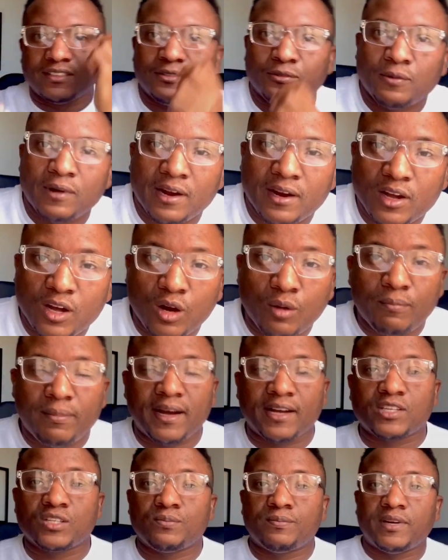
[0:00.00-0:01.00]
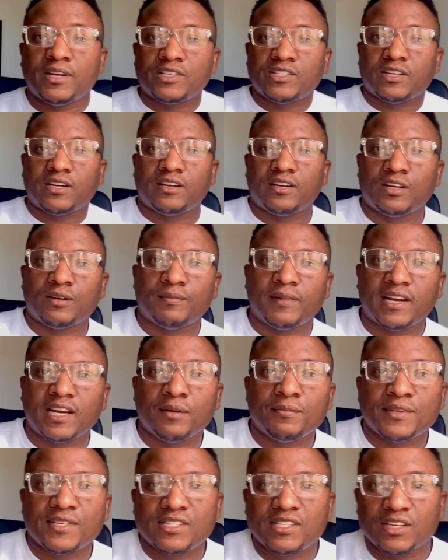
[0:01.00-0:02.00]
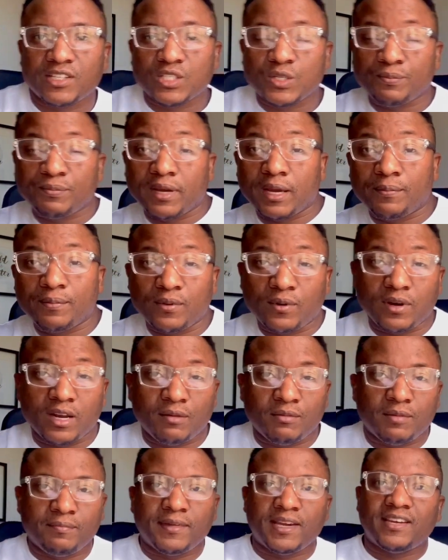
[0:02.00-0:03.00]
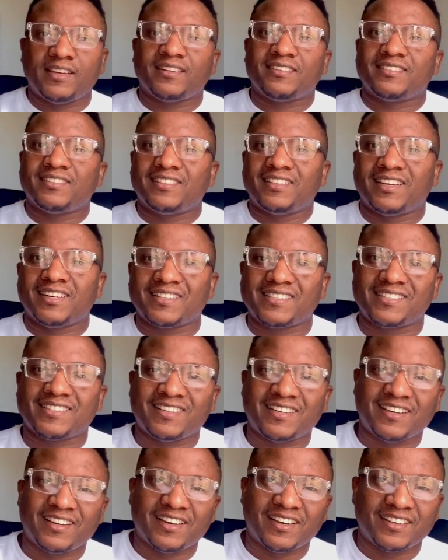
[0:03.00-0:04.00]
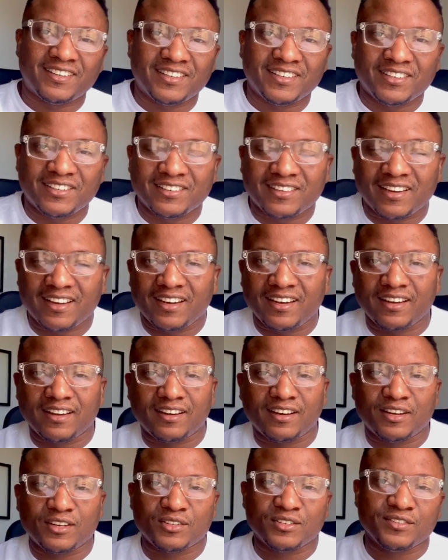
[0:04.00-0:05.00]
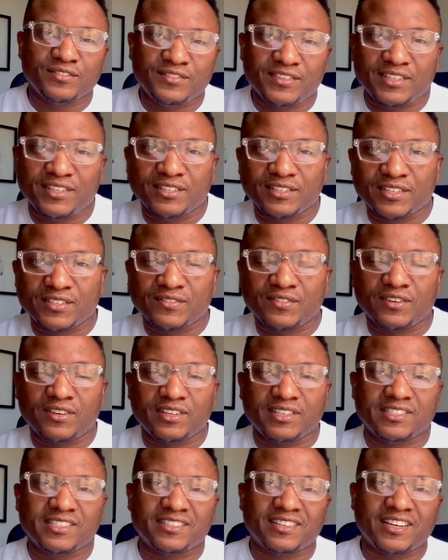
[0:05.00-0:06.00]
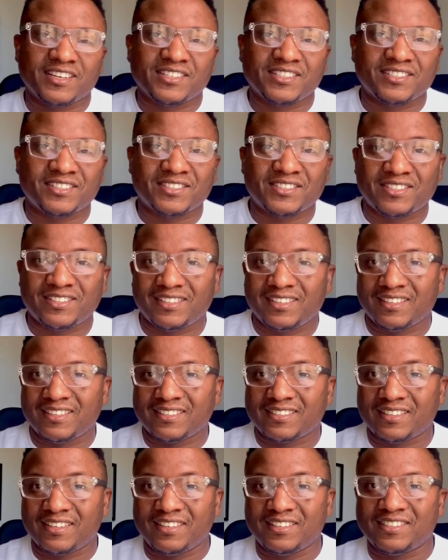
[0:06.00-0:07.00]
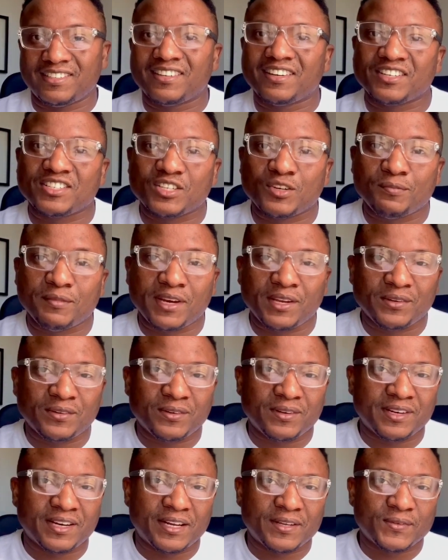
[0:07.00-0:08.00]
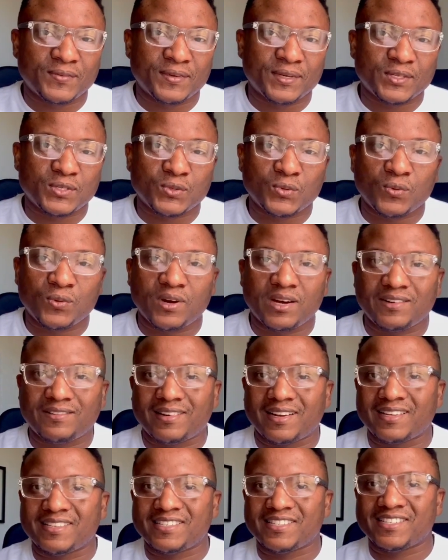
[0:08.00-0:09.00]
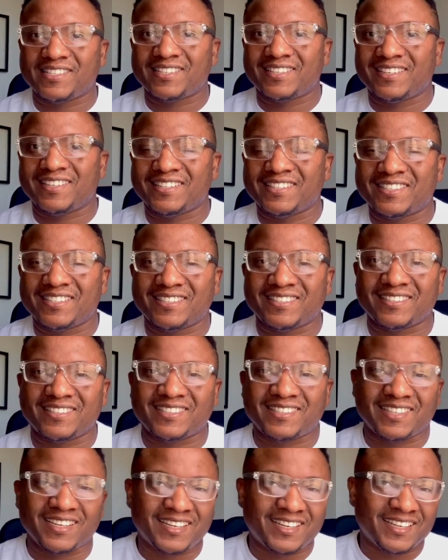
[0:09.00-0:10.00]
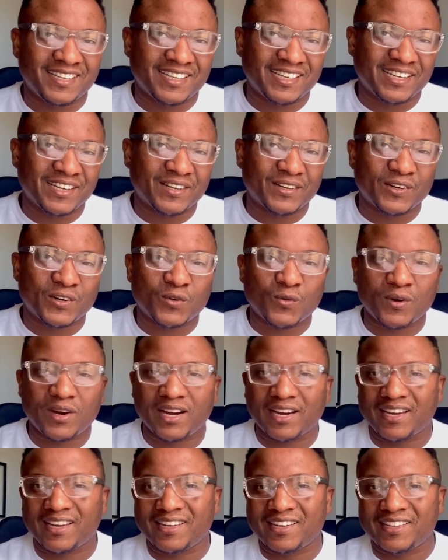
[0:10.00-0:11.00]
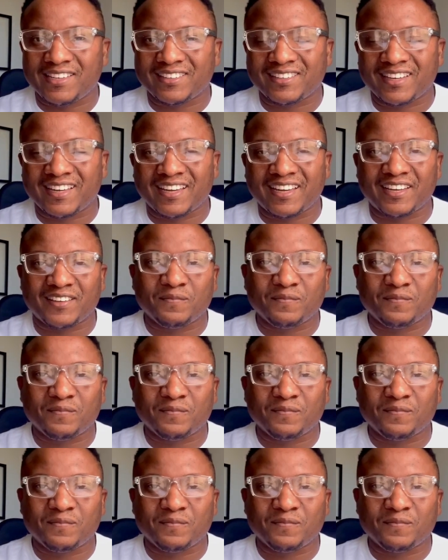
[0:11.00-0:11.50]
Welcome back to my channel. My name is Dr. Pepple. I'm a medical doctor here in the UK, and I do videos for international students and international medical graduates who are transitioning to study or work in the UK.